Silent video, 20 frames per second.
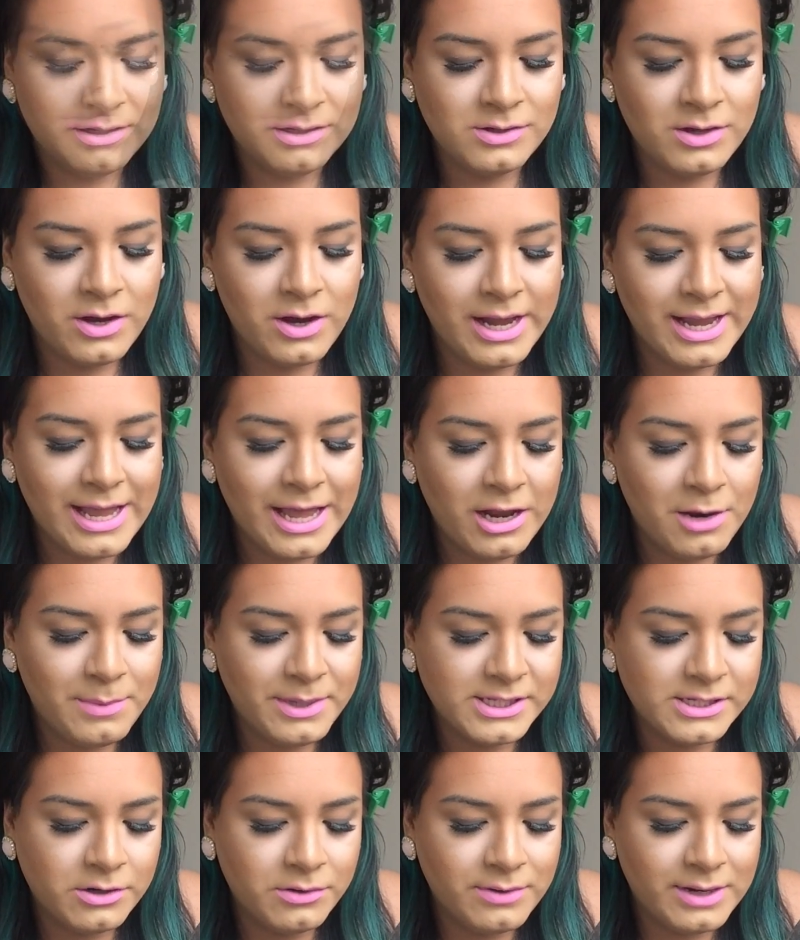So I kind of
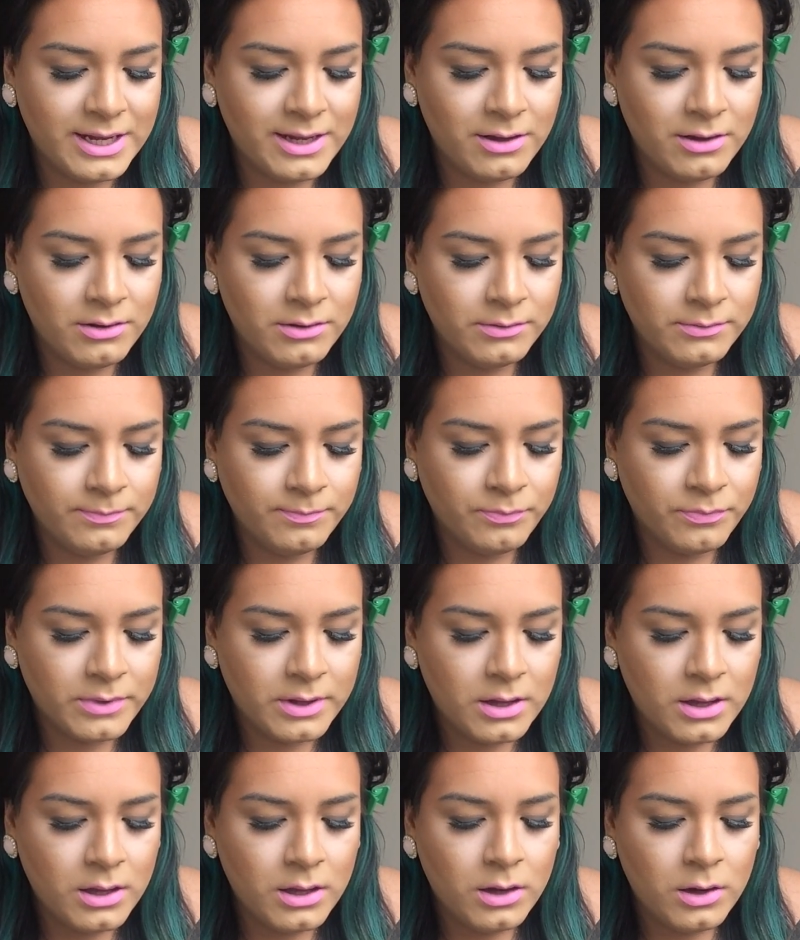mix it around,
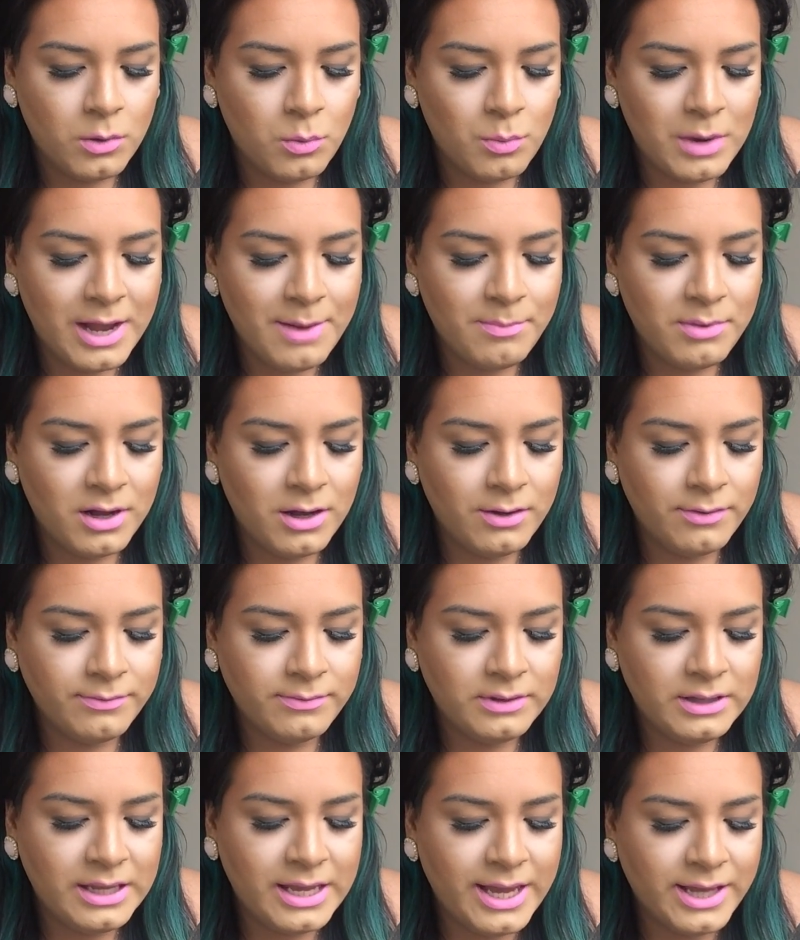wipe
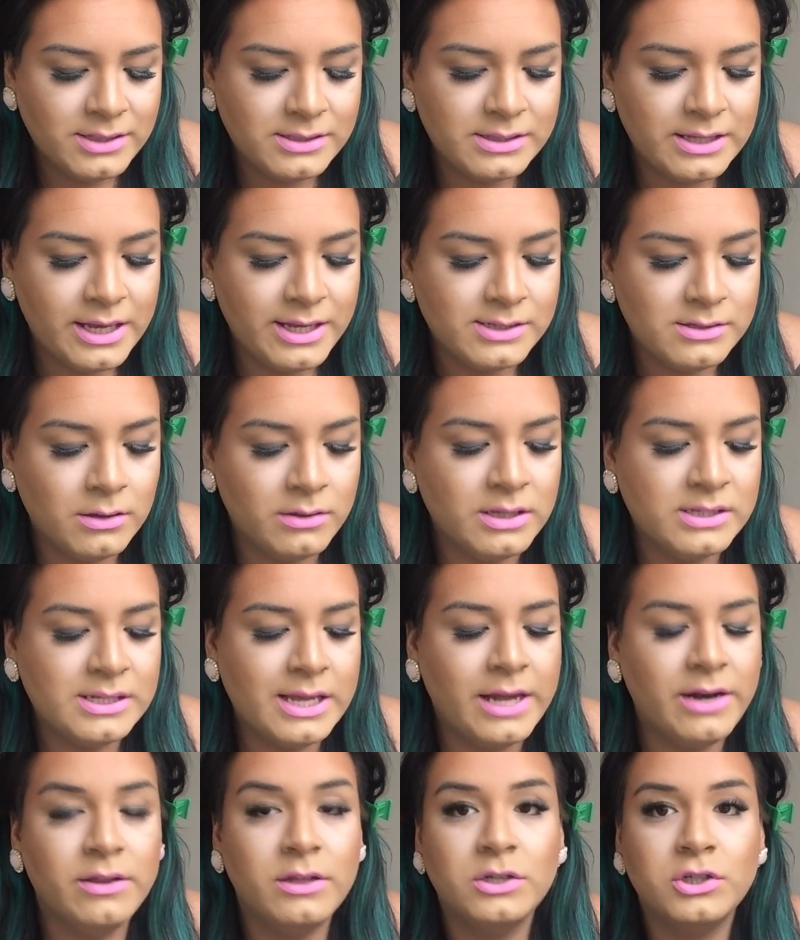off the excess on the
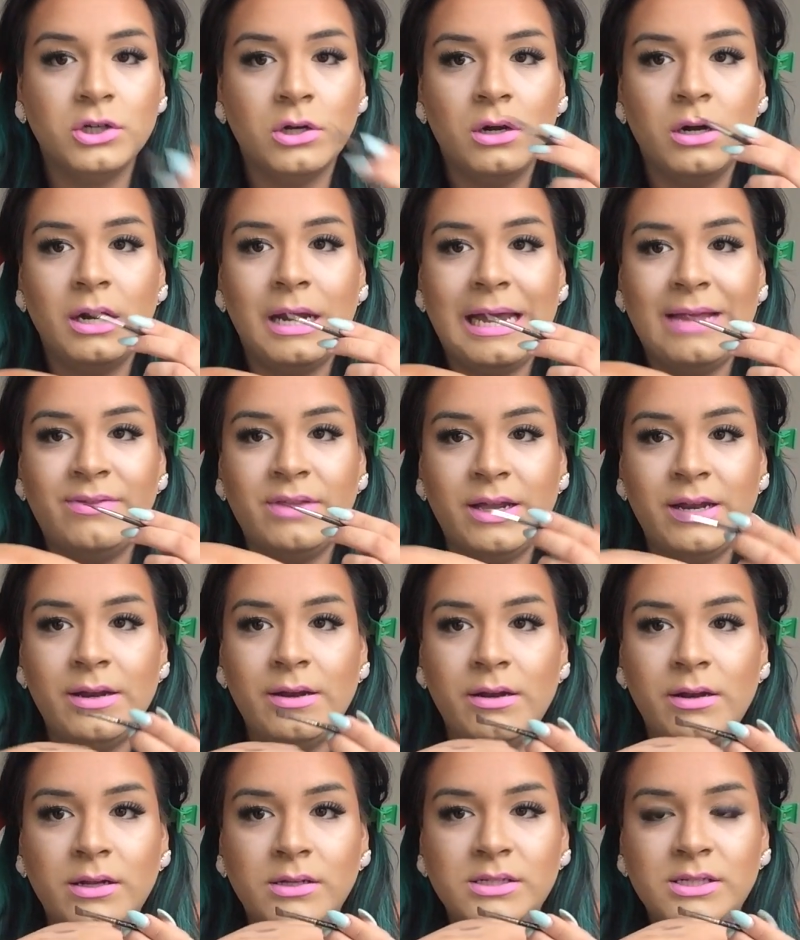side of the jar, and then
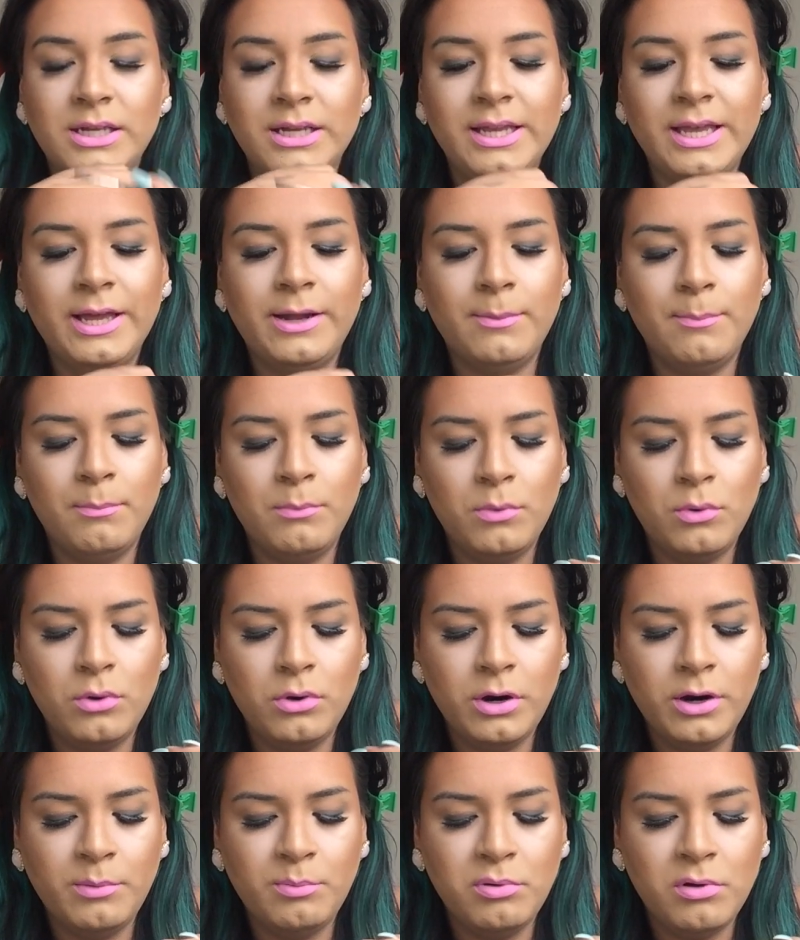to get
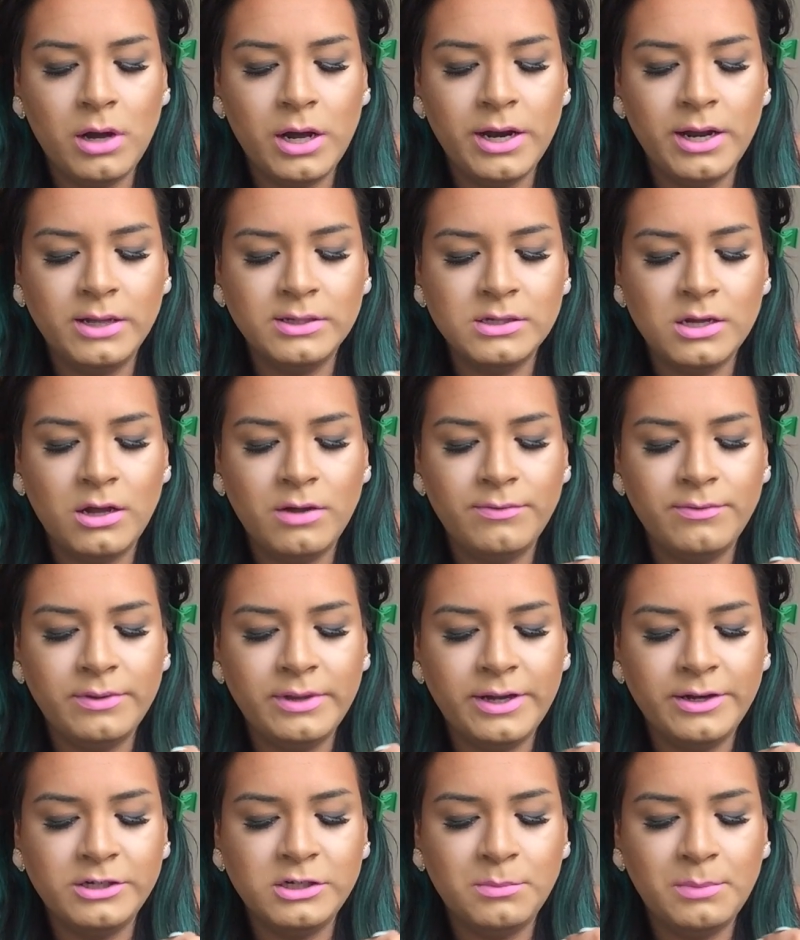more product off of
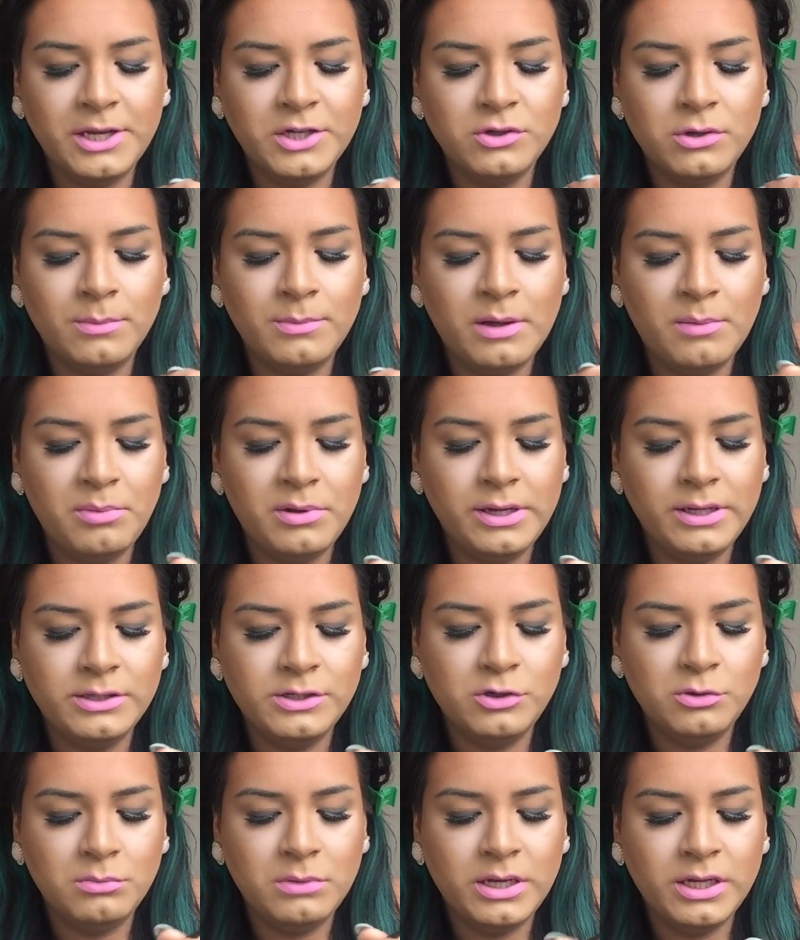there to make sure I'm not putting
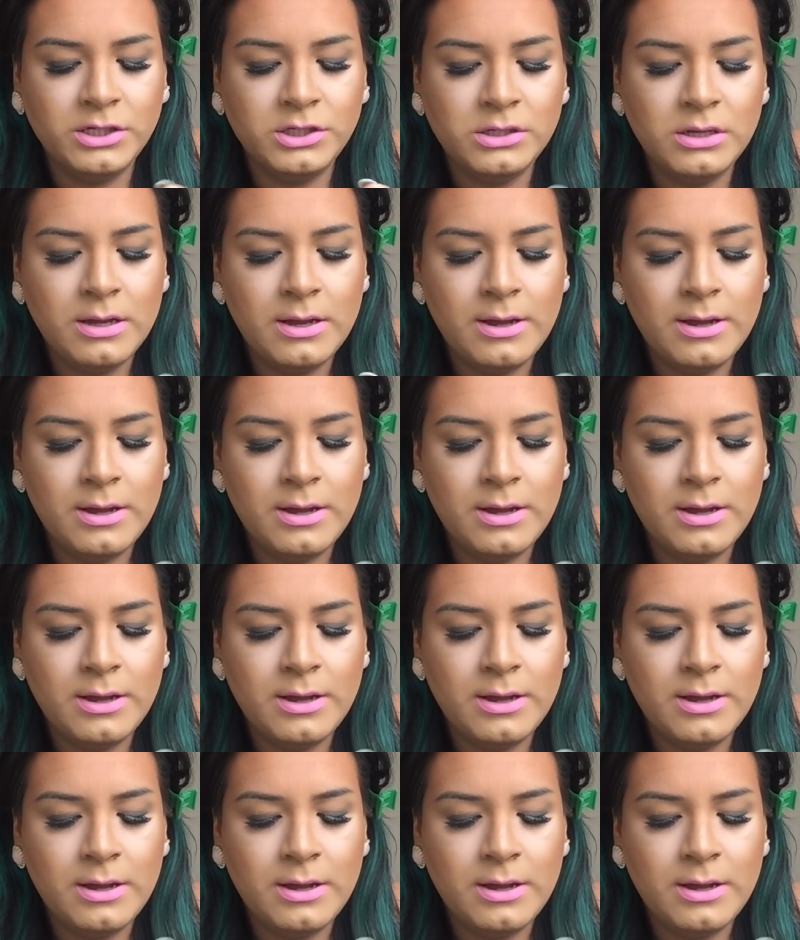too much,